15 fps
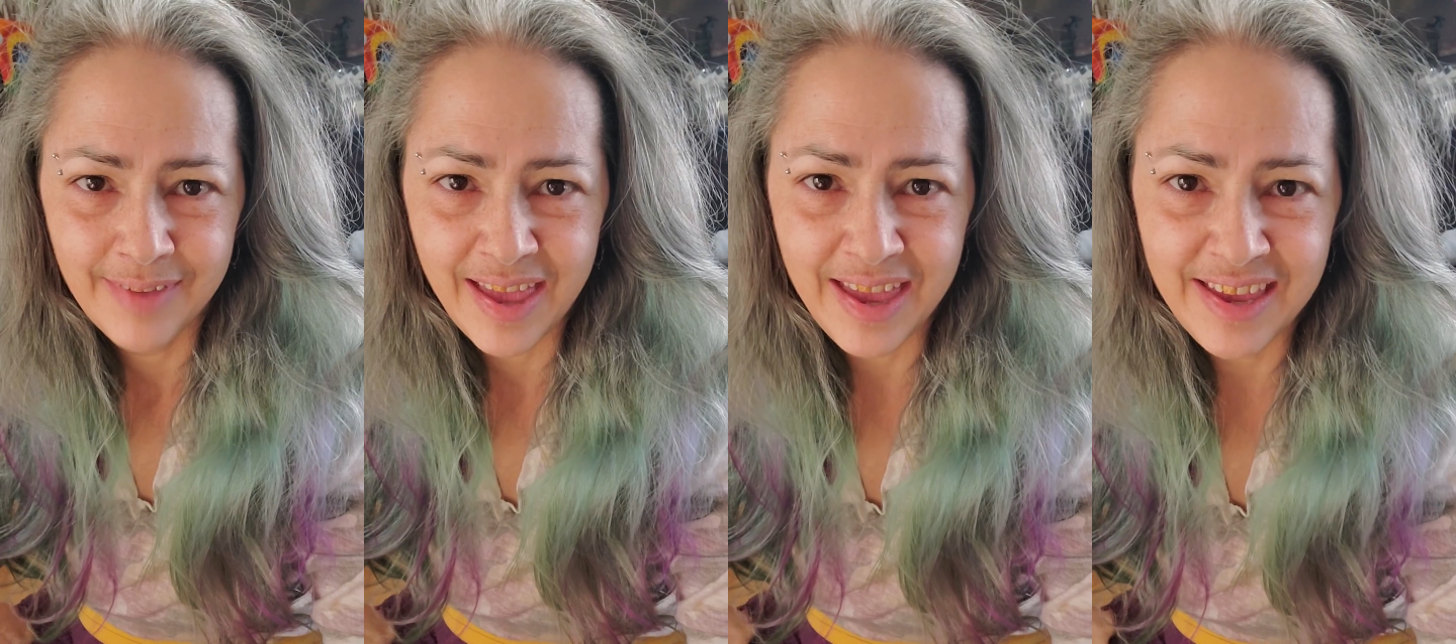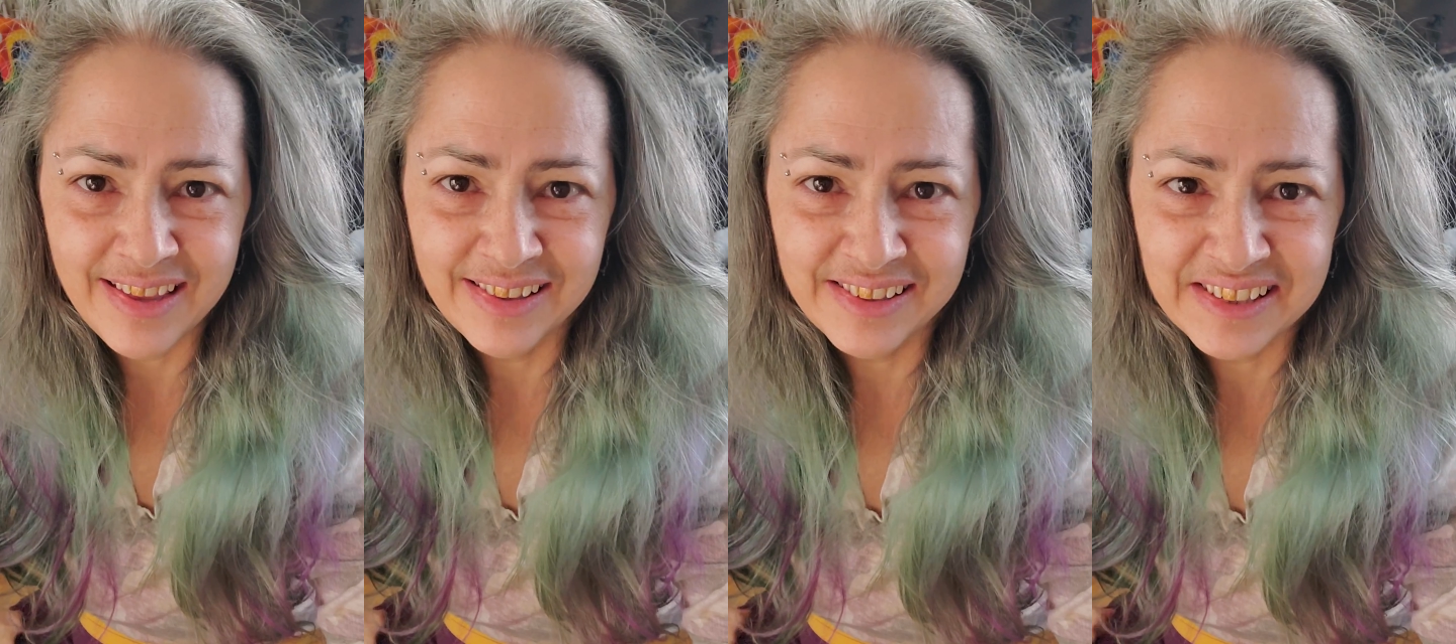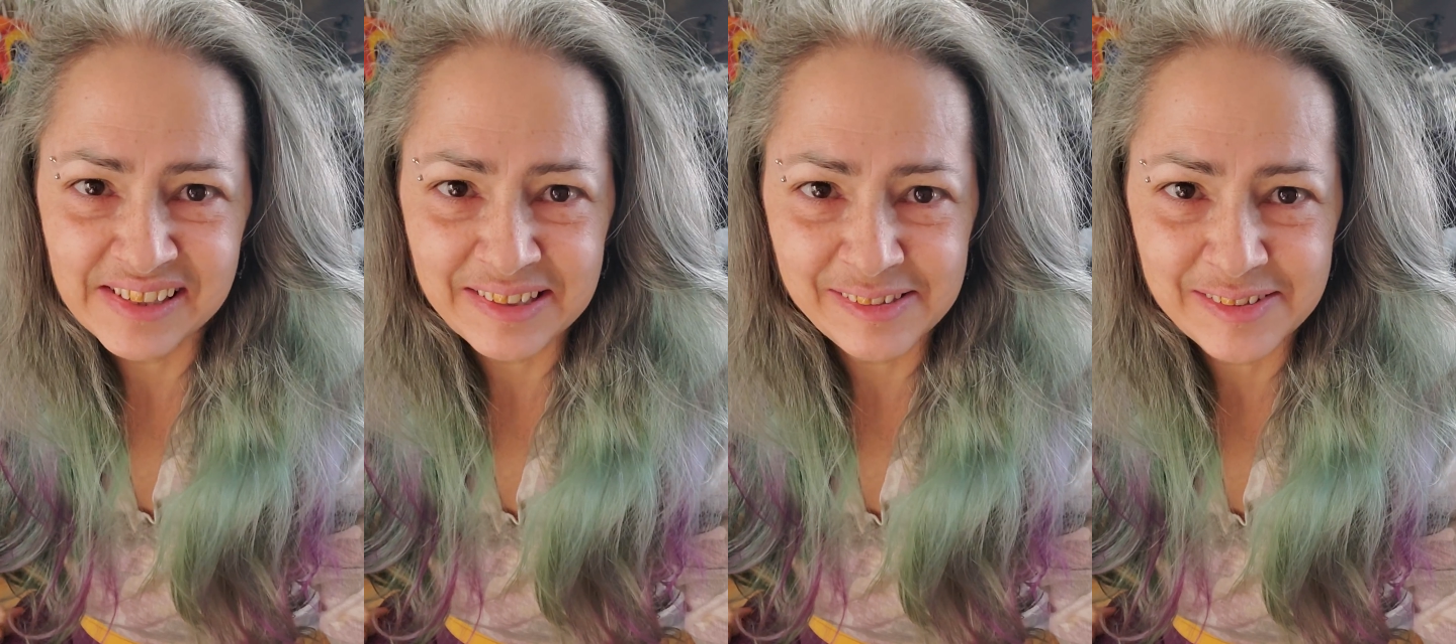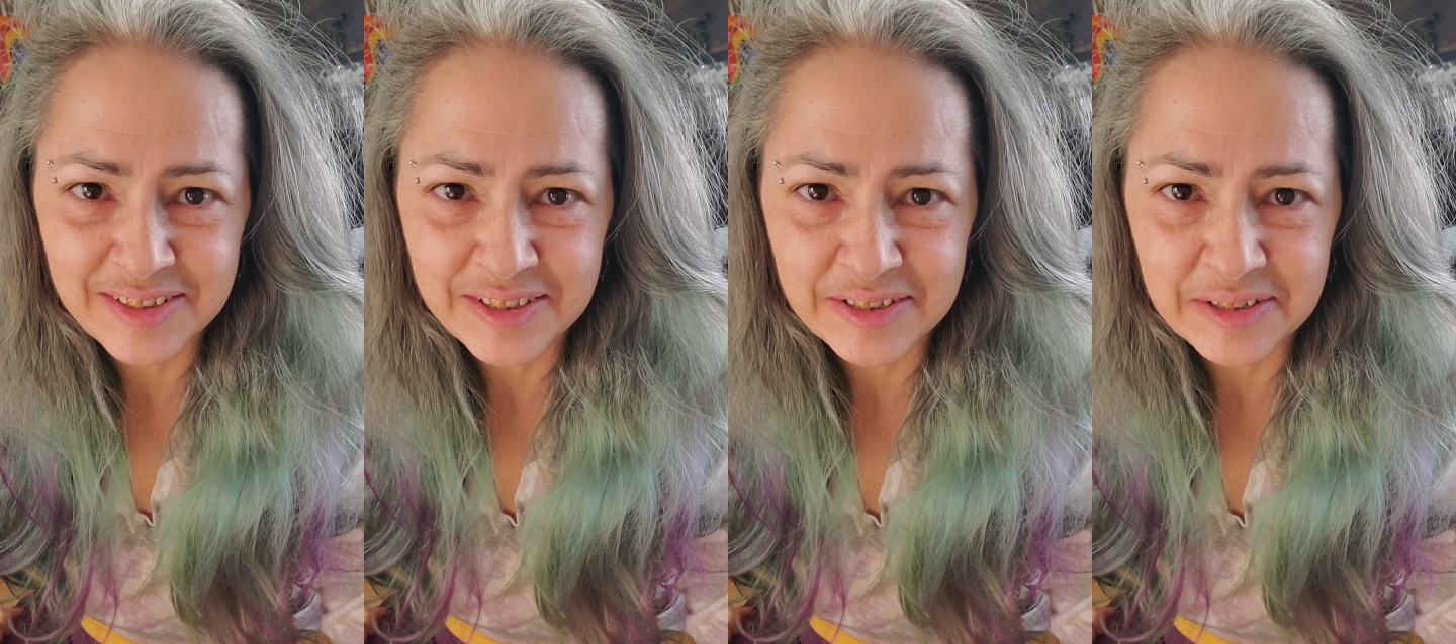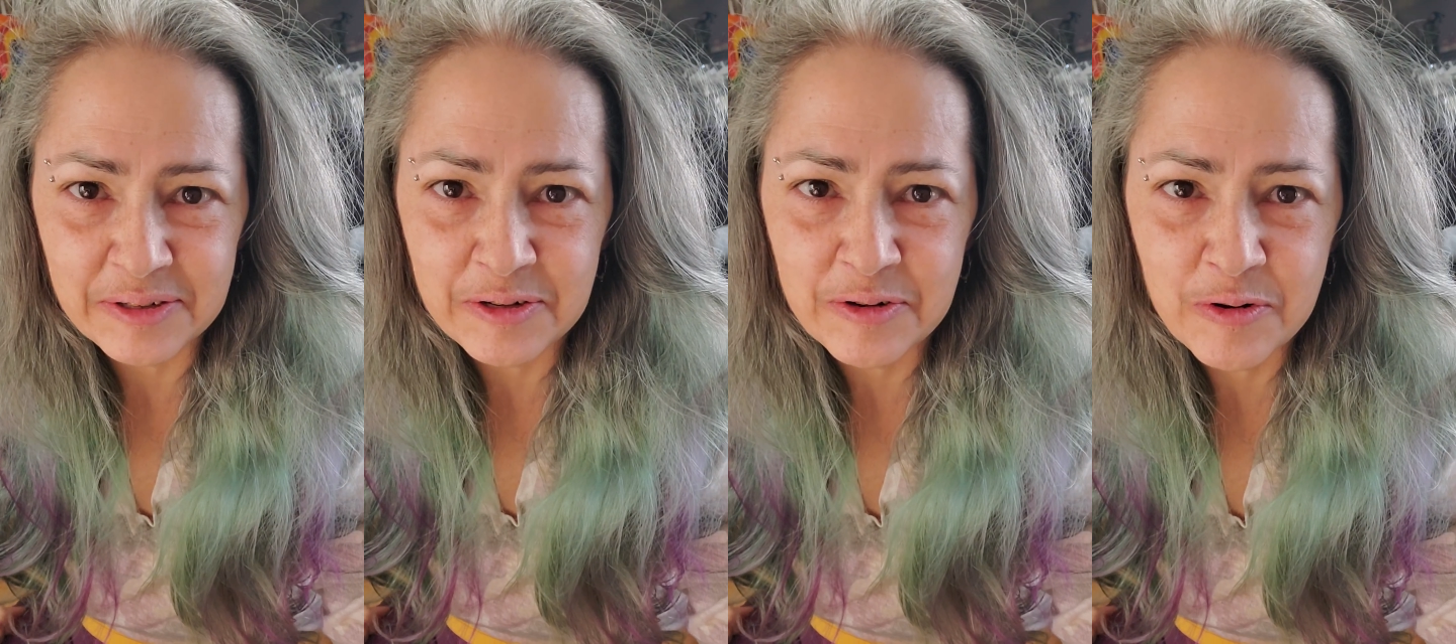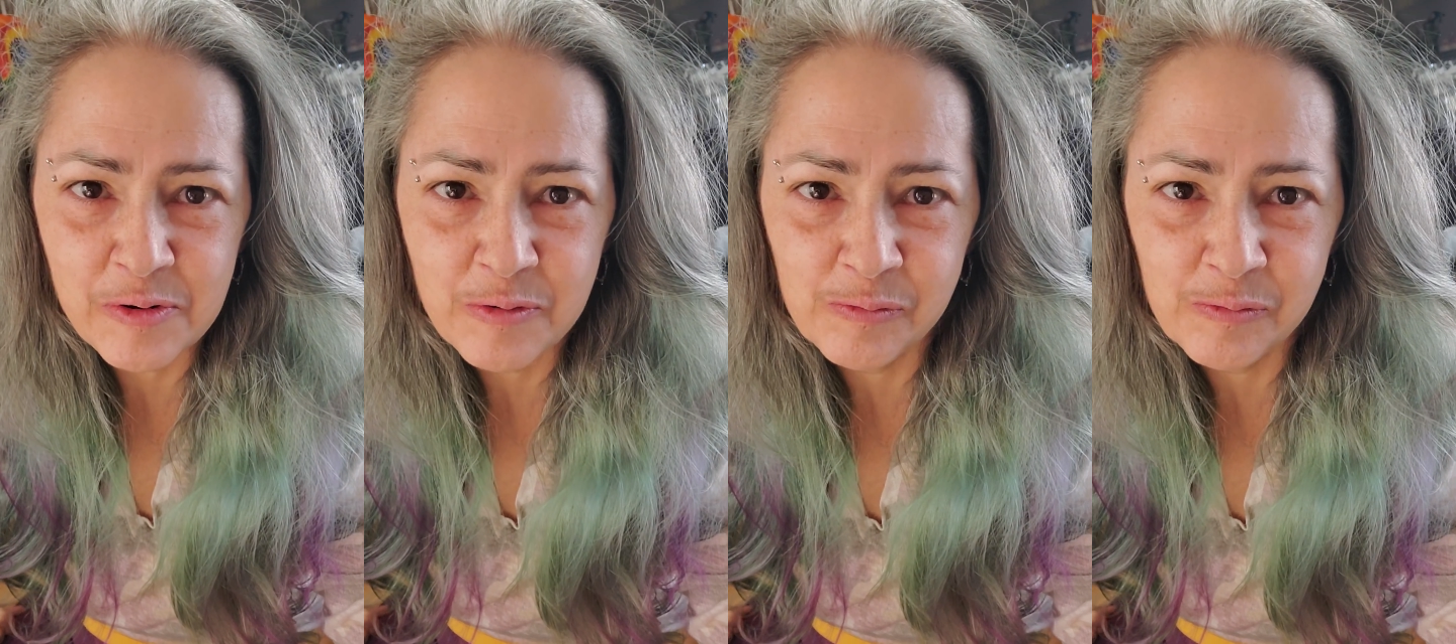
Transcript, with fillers: Aliens. Oh